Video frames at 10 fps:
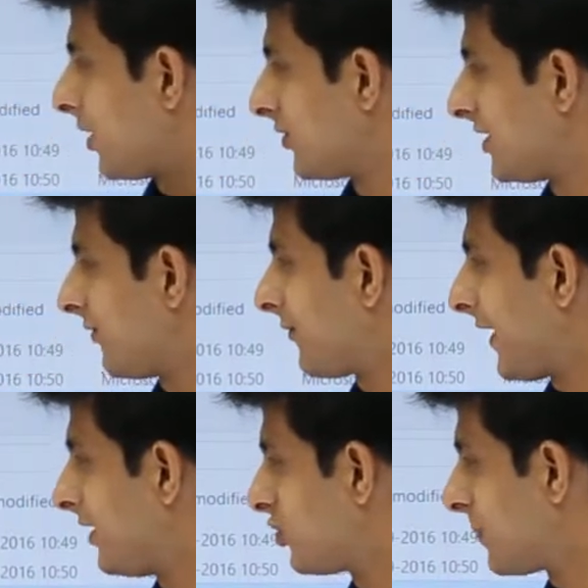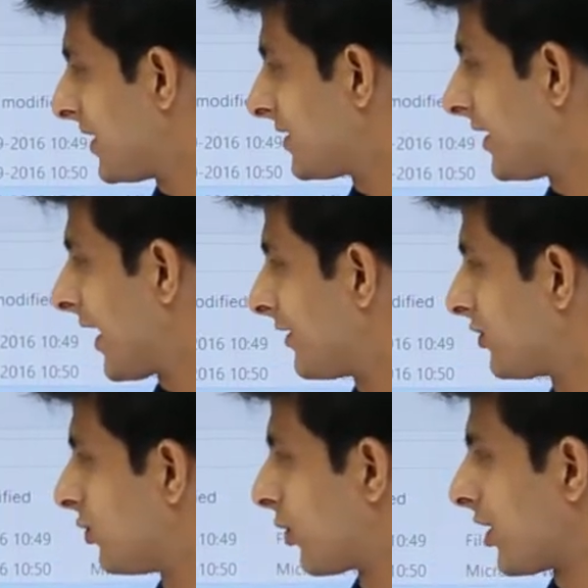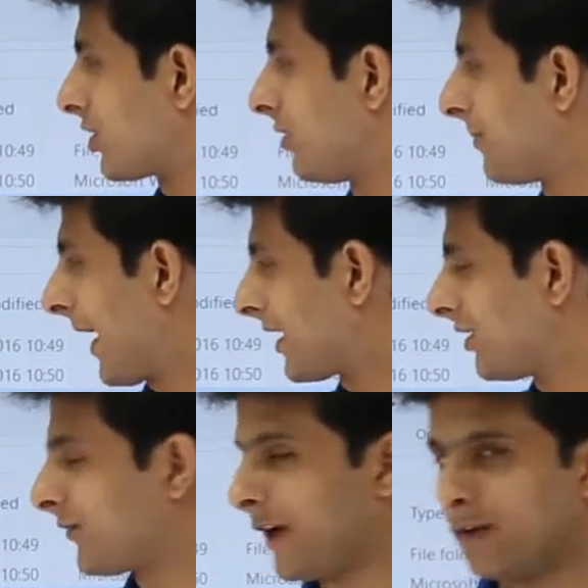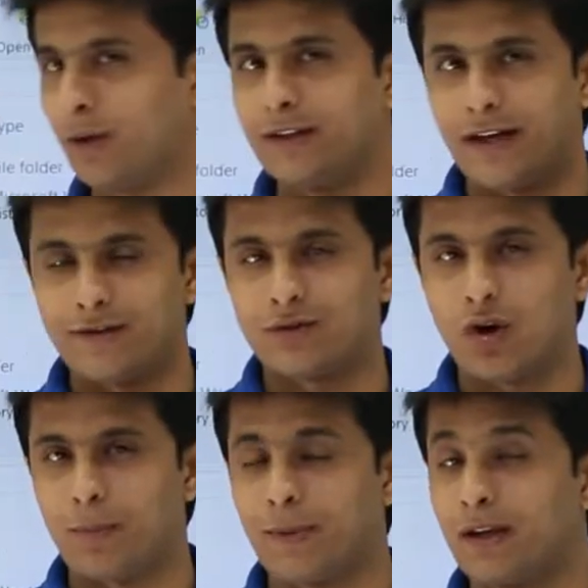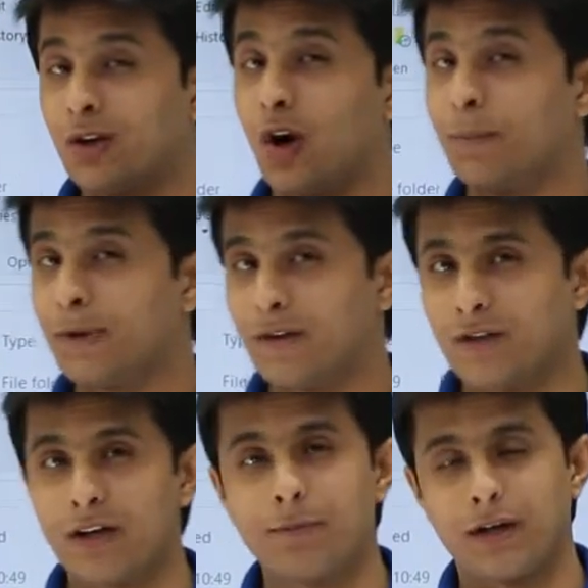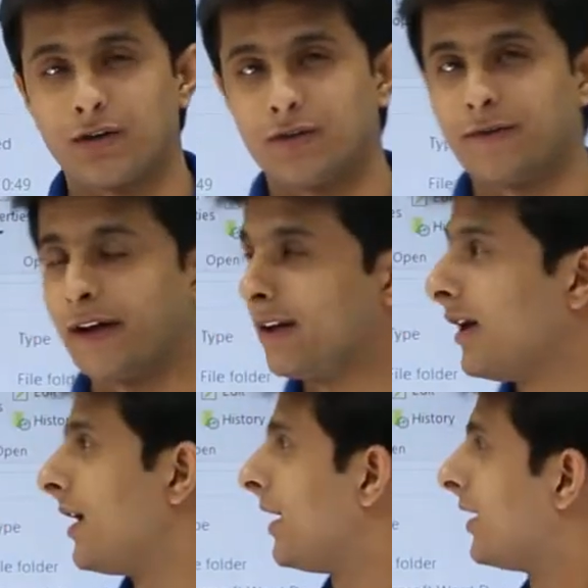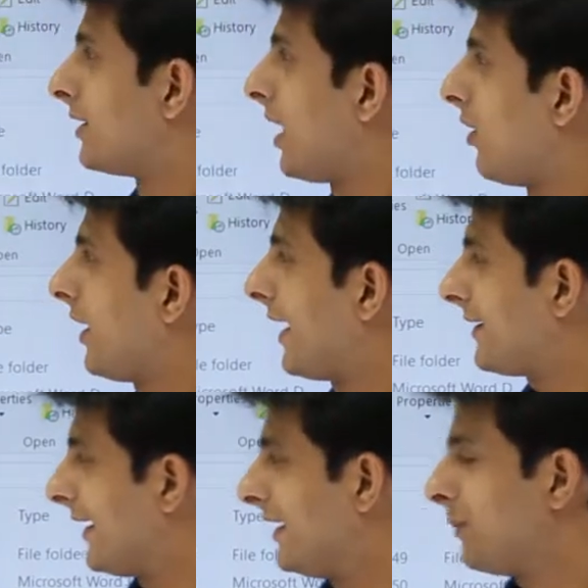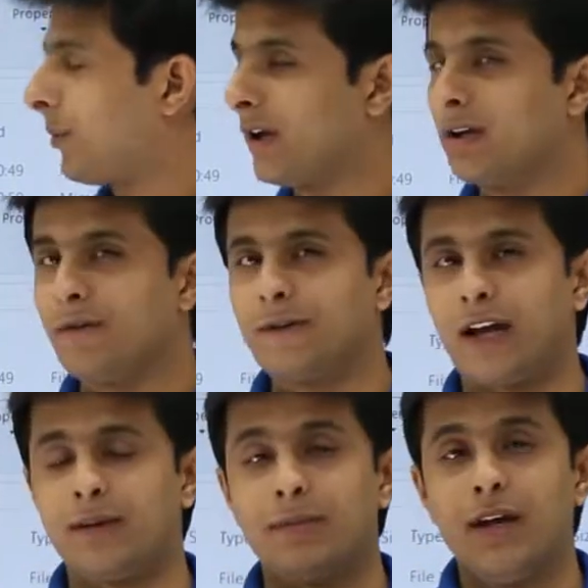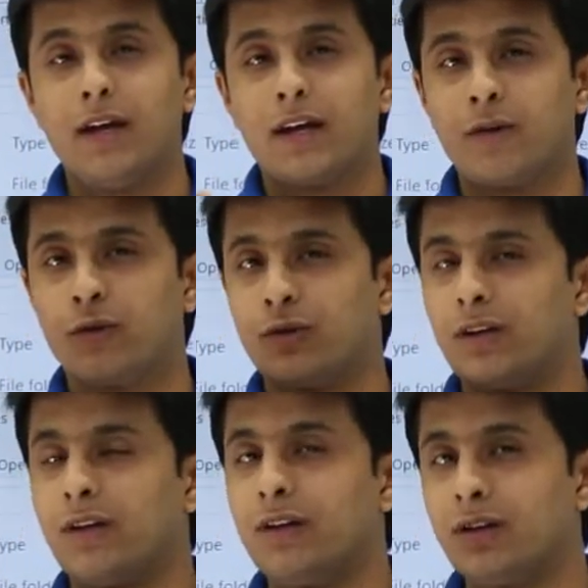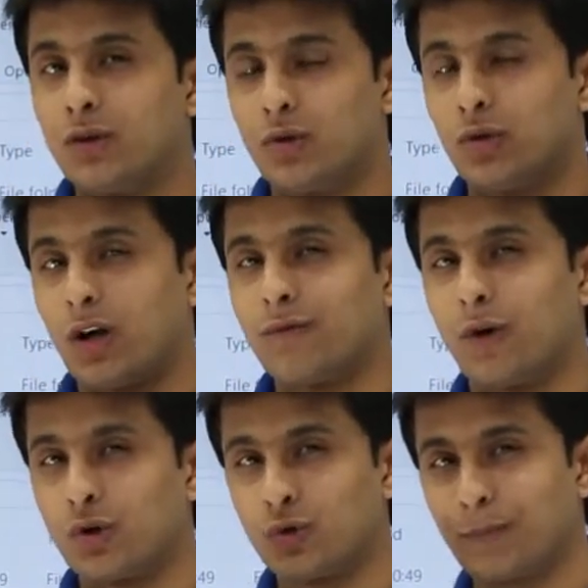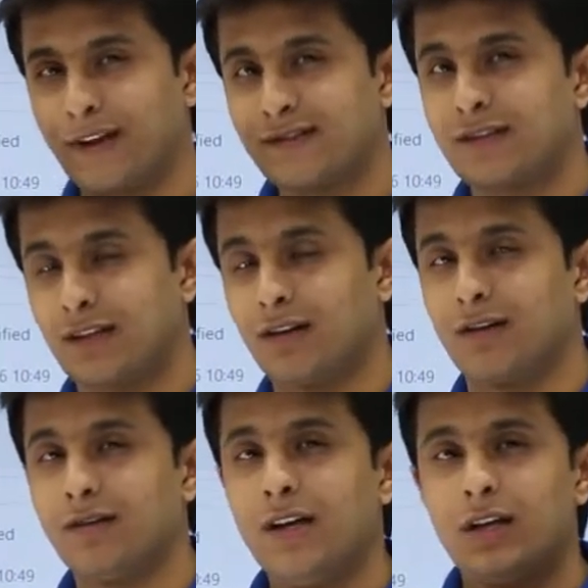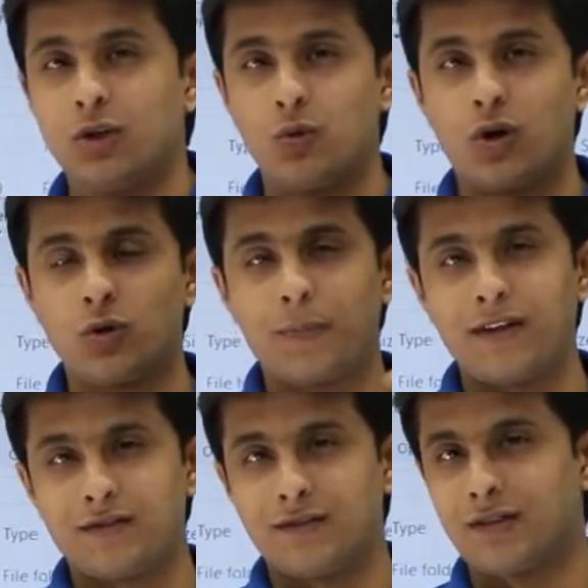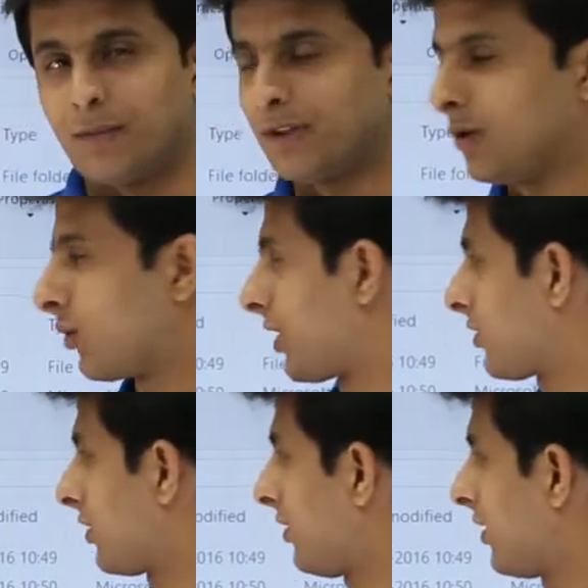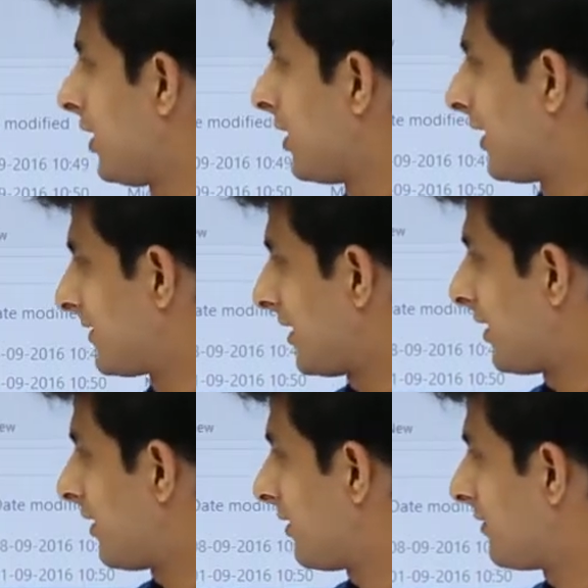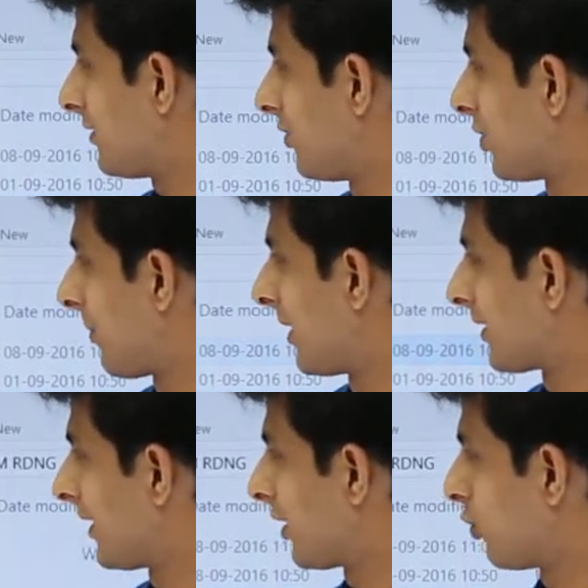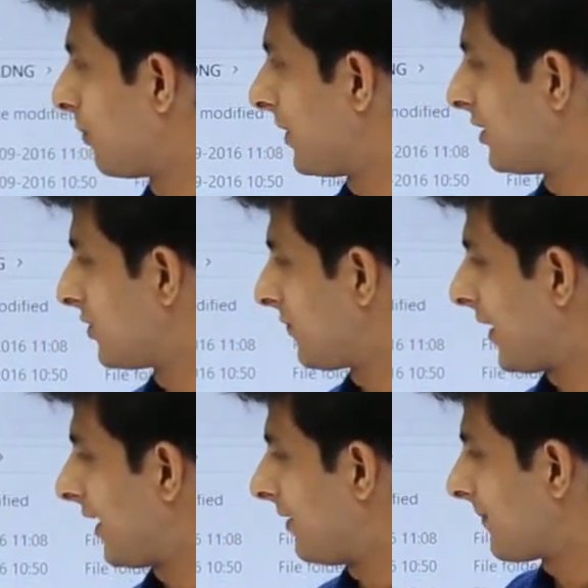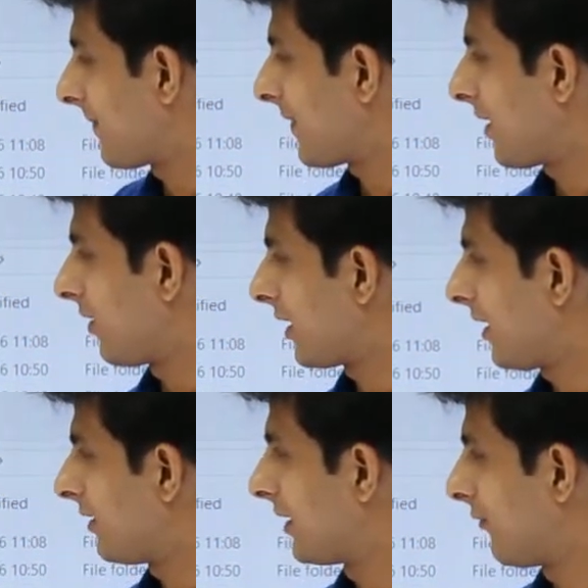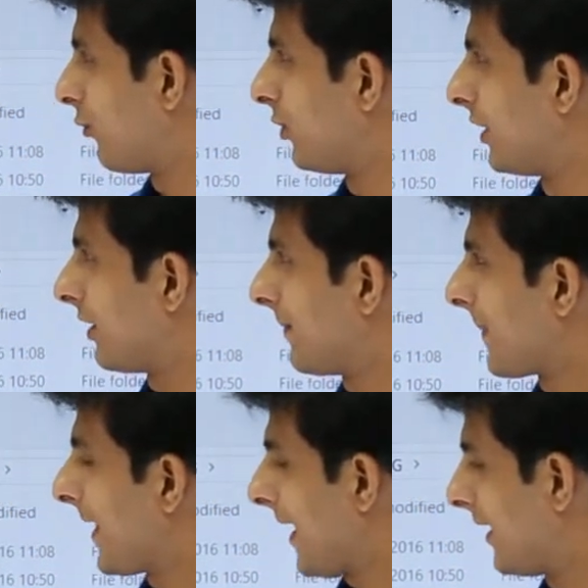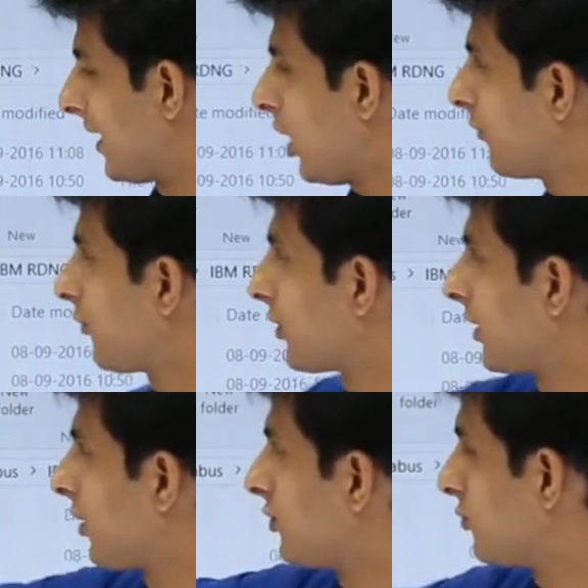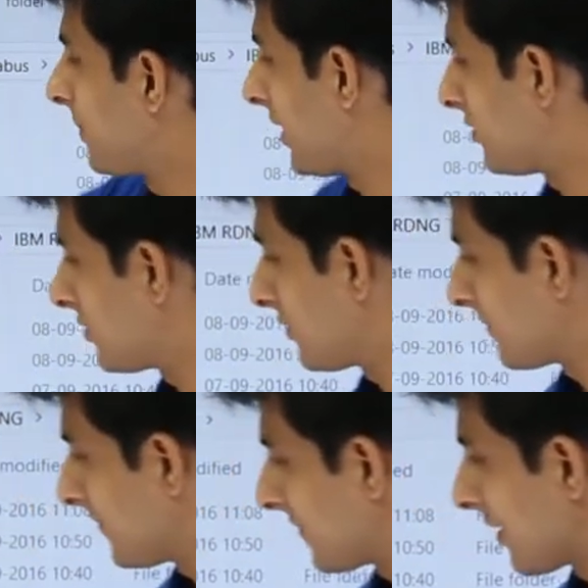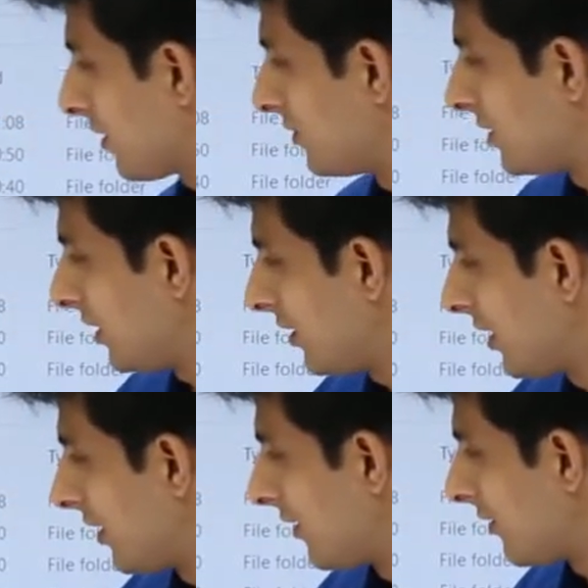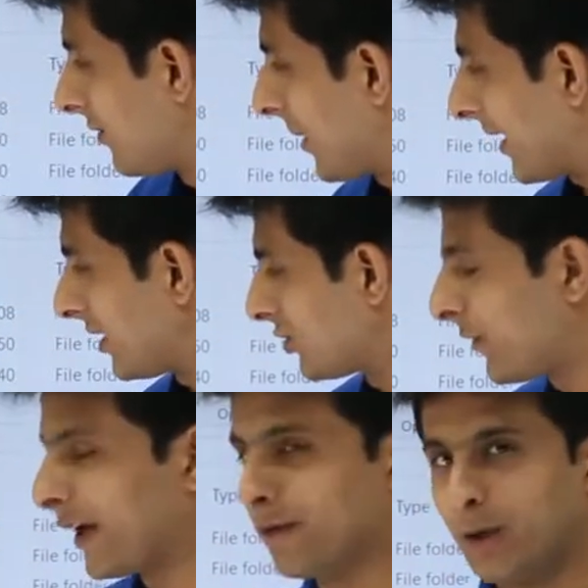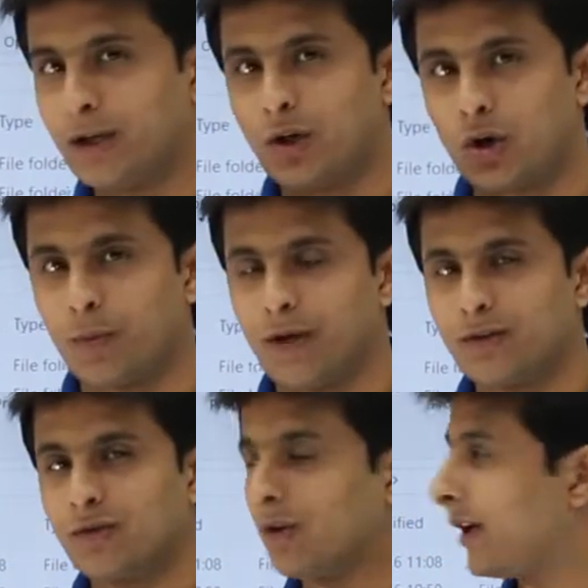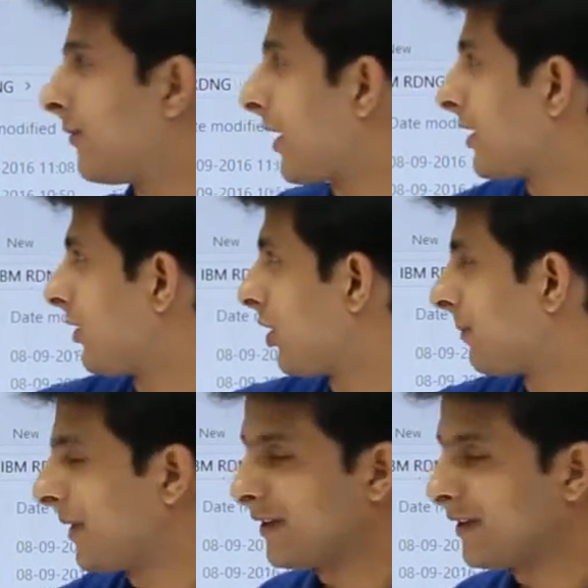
you see file is pasted at this location practice file 1 that is copy, copy of that particular file. Now at any point of time, if you think you do not want to paste here, you want to paste in some other location, let's say you double click and open this file, okay, the folder and now if you click on this paste, you see practice file 1 document. So if I click on